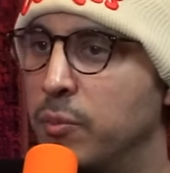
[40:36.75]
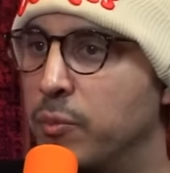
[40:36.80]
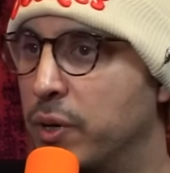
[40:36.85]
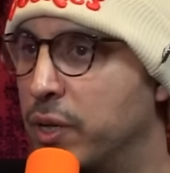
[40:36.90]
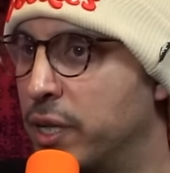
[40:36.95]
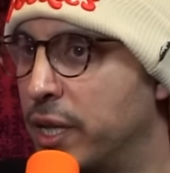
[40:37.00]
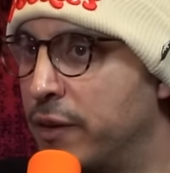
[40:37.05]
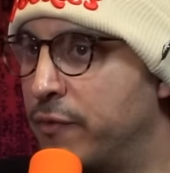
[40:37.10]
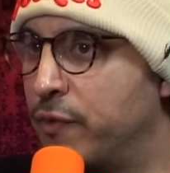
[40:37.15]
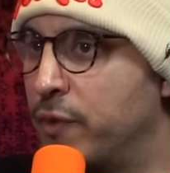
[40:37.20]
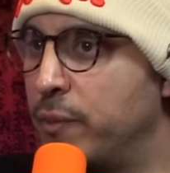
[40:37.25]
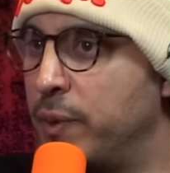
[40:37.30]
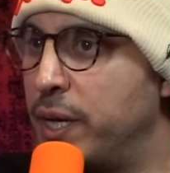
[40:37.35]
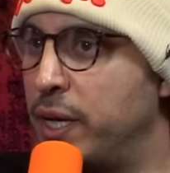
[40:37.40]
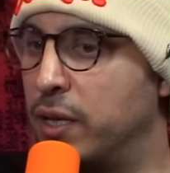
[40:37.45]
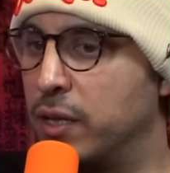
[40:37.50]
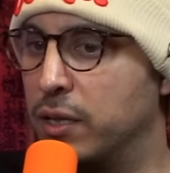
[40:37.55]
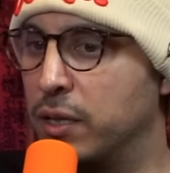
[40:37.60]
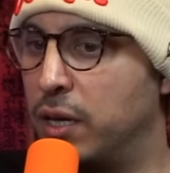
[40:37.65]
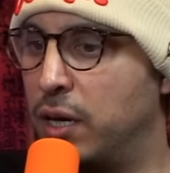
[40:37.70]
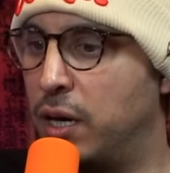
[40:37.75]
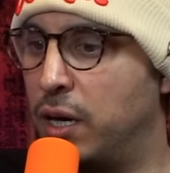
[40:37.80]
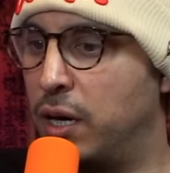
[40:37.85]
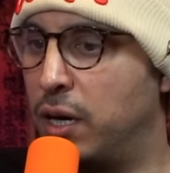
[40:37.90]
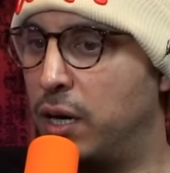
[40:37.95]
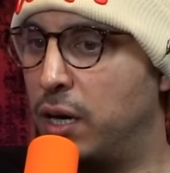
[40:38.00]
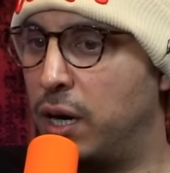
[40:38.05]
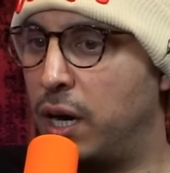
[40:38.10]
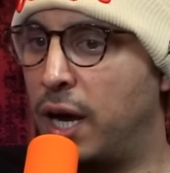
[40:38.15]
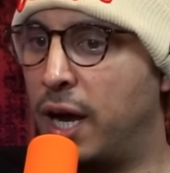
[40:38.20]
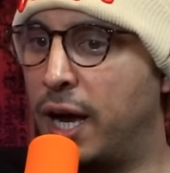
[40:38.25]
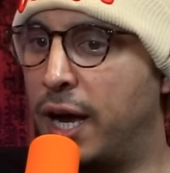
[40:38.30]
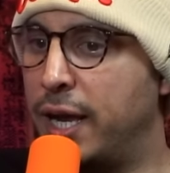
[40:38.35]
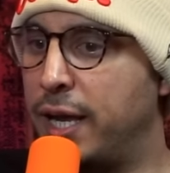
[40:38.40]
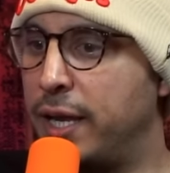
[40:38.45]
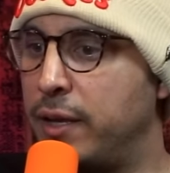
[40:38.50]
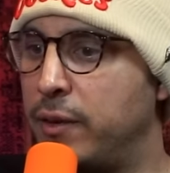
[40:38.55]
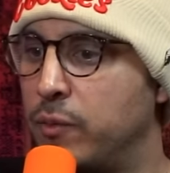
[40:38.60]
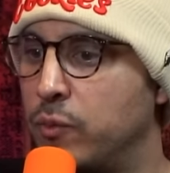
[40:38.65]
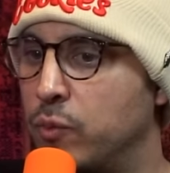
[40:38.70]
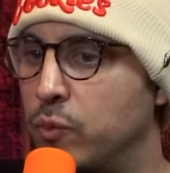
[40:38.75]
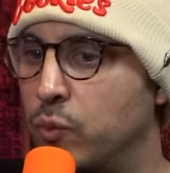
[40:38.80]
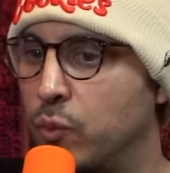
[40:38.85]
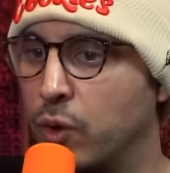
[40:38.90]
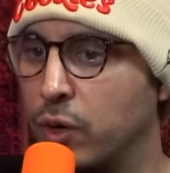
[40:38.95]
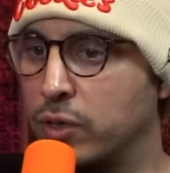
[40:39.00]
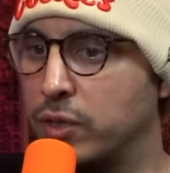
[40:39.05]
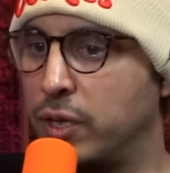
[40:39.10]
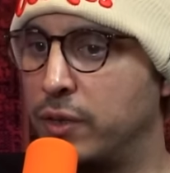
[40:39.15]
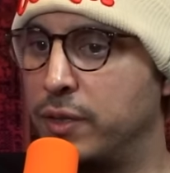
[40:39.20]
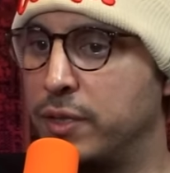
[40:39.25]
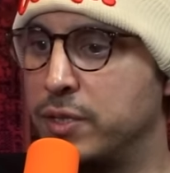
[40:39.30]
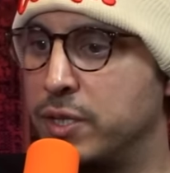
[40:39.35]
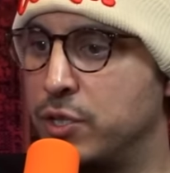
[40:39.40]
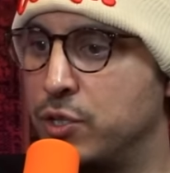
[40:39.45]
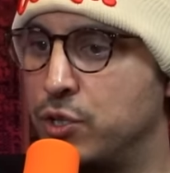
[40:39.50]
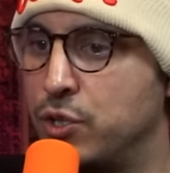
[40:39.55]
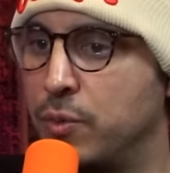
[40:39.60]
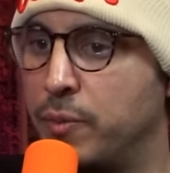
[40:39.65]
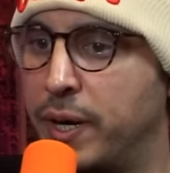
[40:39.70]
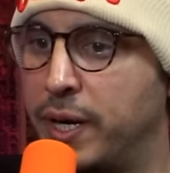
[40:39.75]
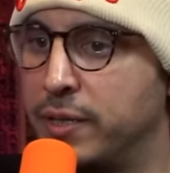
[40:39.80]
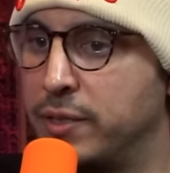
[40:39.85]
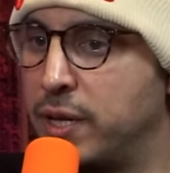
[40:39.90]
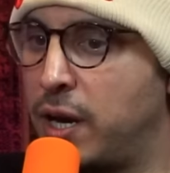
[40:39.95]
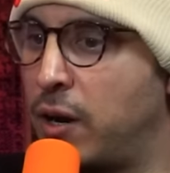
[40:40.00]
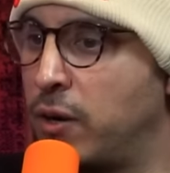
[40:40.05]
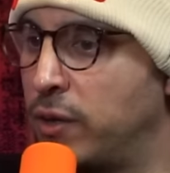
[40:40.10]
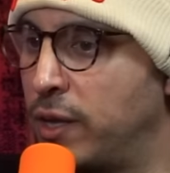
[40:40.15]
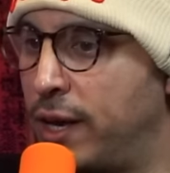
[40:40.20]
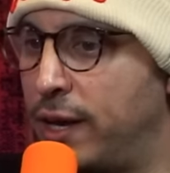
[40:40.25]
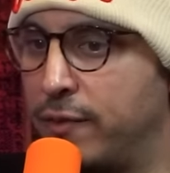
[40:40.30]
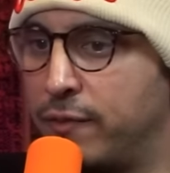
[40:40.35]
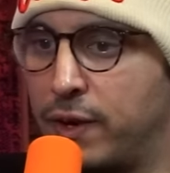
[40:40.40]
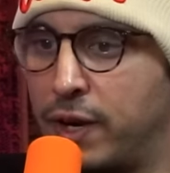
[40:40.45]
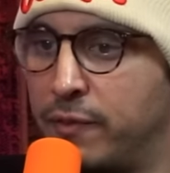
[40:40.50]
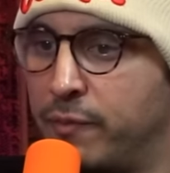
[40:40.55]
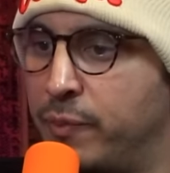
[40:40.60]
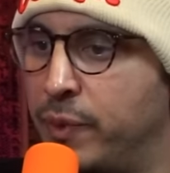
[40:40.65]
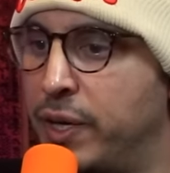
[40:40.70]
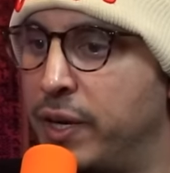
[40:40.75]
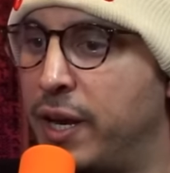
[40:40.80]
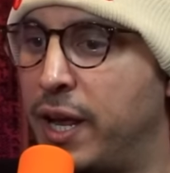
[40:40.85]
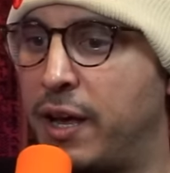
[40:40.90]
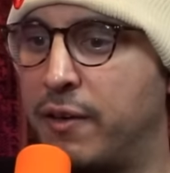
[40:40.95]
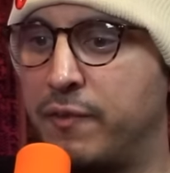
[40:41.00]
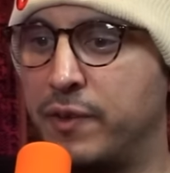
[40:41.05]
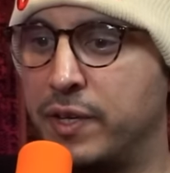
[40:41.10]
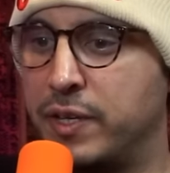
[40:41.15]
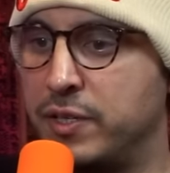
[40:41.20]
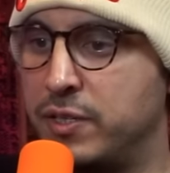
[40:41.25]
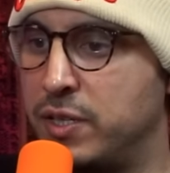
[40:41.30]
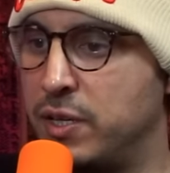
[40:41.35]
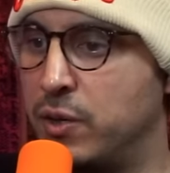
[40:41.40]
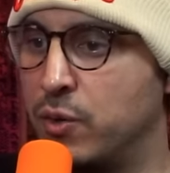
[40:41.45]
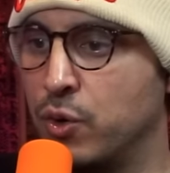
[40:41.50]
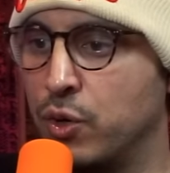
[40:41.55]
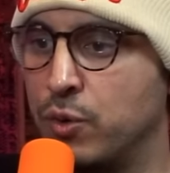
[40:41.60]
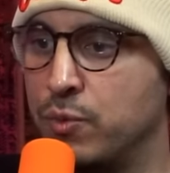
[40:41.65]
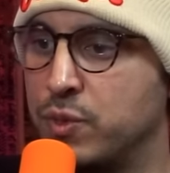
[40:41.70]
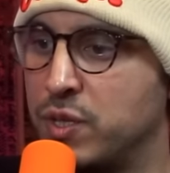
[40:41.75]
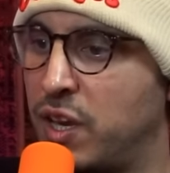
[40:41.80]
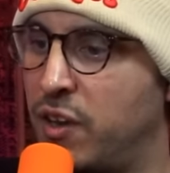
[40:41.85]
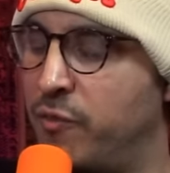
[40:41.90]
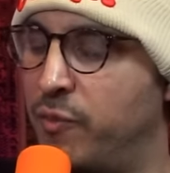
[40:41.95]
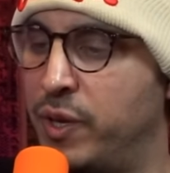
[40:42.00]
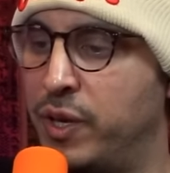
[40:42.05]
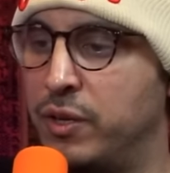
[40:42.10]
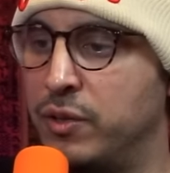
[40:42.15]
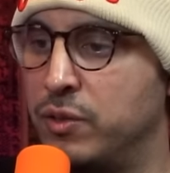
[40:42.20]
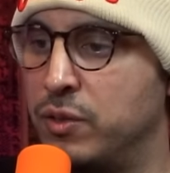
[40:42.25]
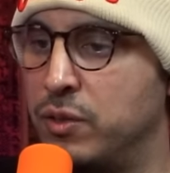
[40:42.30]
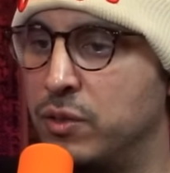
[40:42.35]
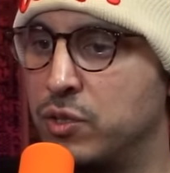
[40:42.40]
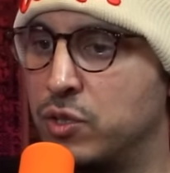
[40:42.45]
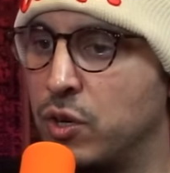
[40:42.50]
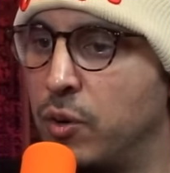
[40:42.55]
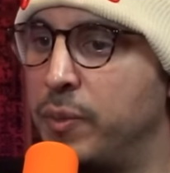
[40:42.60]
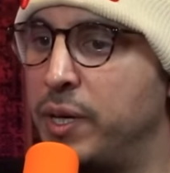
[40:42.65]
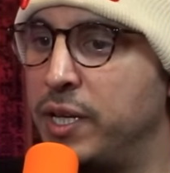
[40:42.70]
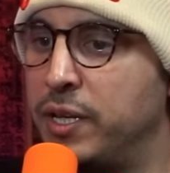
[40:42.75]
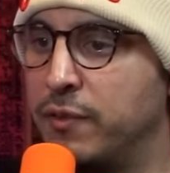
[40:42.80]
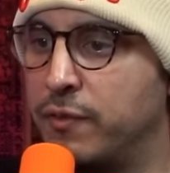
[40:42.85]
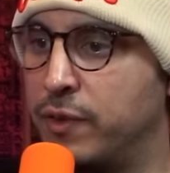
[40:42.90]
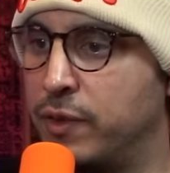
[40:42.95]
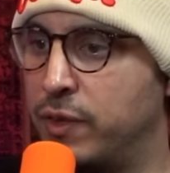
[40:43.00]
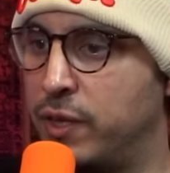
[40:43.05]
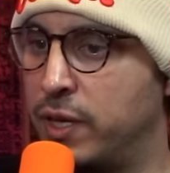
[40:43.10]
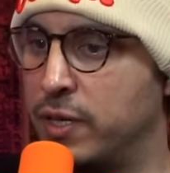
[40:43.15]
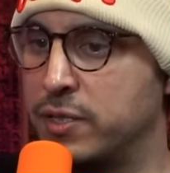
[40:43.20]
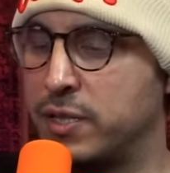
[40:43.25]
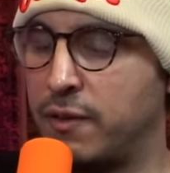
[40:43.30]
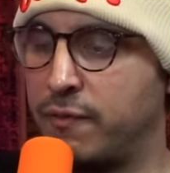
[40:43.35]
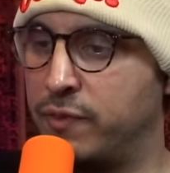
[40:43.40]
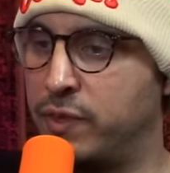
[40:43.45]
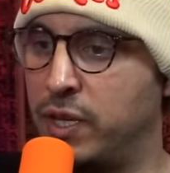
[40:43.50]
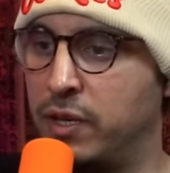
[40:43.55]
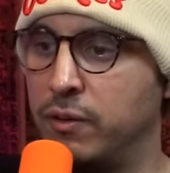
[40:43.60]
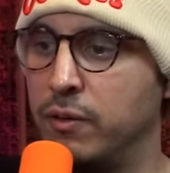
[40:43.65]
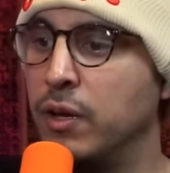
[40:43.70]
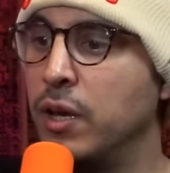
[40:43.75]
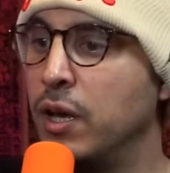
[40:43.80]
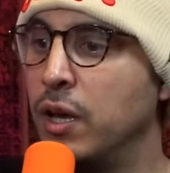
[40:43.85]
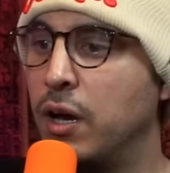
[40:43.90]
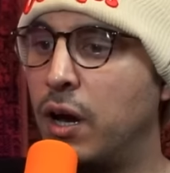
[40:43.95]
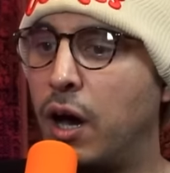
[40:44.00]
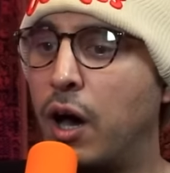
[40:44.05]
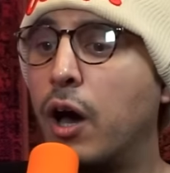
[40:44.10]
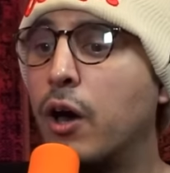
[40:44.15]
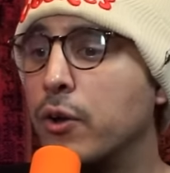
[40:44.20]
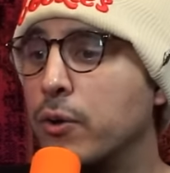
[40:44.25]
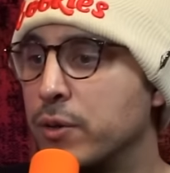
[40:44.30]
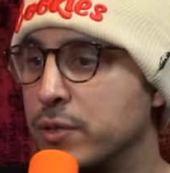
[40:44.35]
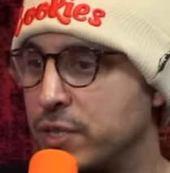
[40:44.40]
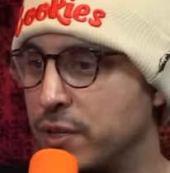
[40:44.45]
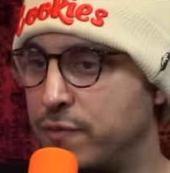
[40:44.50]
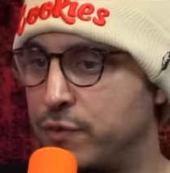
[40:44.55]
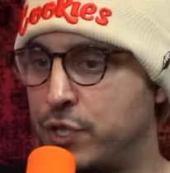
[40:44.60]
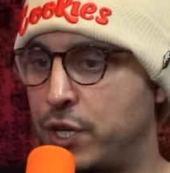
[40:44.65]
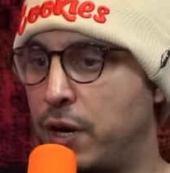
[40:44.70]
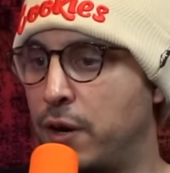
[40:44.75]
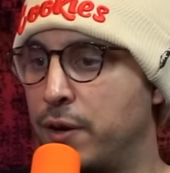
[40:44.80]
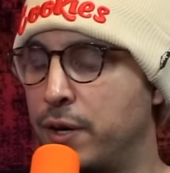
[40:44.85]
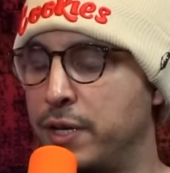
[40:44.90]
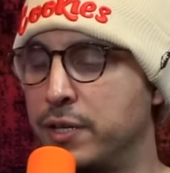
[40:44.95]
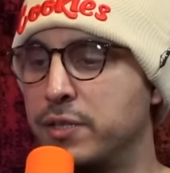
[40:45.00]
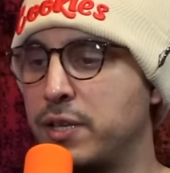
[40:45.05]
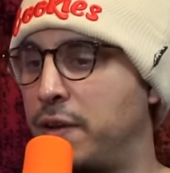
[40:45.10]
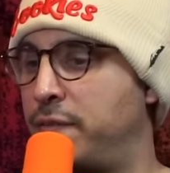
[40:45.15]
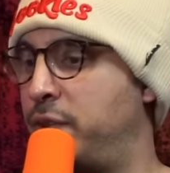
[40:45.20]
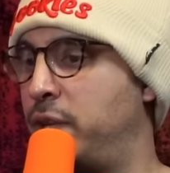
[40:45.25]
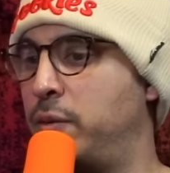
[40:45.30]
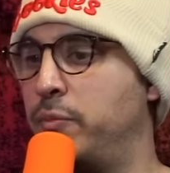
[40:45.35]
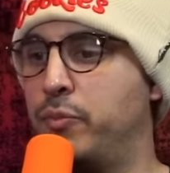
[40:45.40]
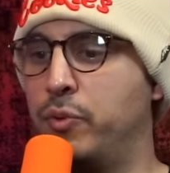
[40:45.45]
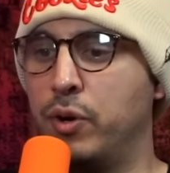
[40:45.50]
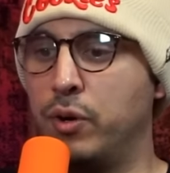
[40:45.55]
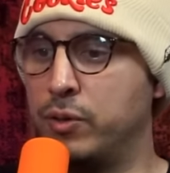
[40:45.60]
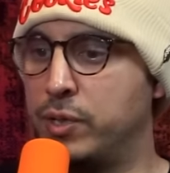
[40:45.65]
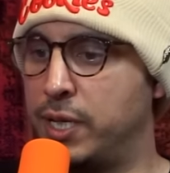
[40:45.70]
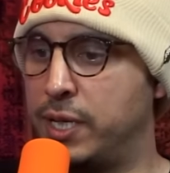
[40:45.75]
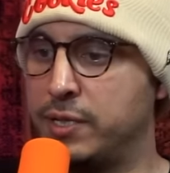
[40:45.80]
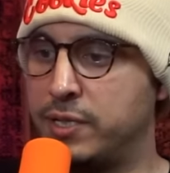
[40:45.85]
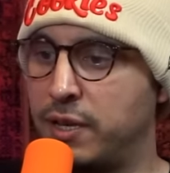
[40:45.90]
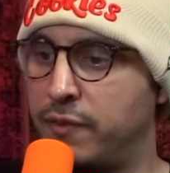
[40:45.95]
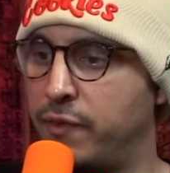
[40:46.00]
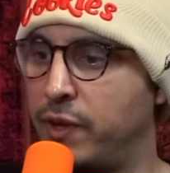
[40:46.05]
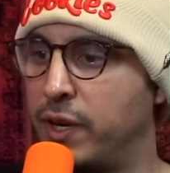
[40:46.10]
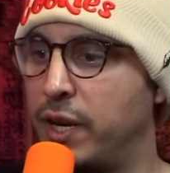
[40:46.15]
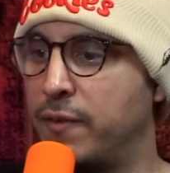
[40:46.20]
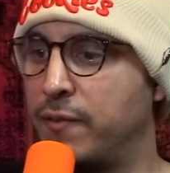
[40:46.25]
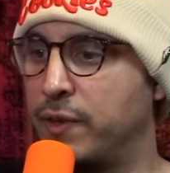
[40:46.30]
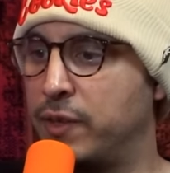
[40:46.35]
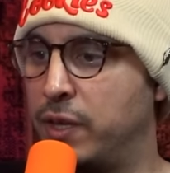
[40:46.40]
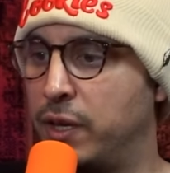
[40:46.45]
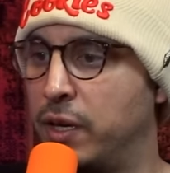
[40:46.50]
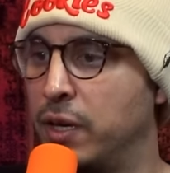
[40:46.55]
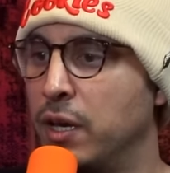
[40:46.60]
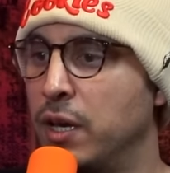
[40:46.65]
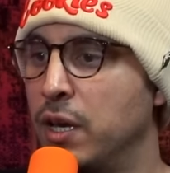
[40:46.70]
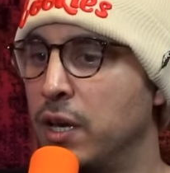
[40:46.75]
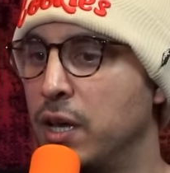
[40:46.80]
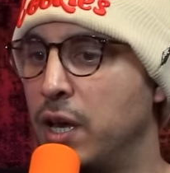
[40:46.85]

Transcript: But like for me, uh, I worked on this issue my entire life. I've mm-hmm. been in advocacy groups. I've been in so many different things. I've done hundreds of charities. I've done protests. I've done everything.